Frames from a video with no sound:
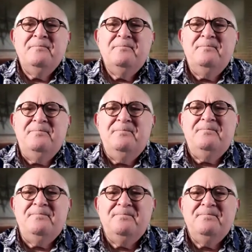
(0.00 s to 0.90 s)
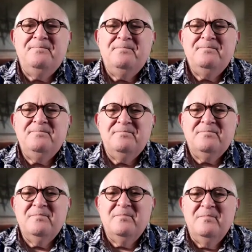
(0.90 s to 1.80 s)

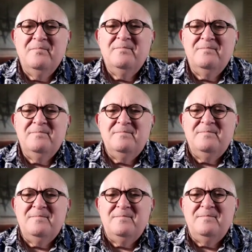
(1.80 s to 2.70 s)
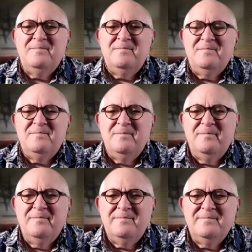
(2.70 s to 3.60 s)

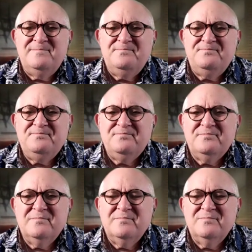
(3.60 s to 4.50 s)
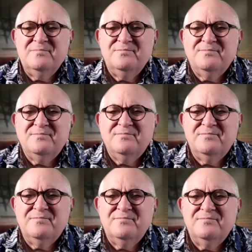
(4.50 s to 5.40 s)

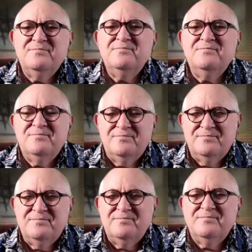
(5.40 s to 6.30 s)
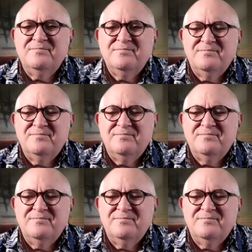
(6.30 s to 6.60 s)
[no speech]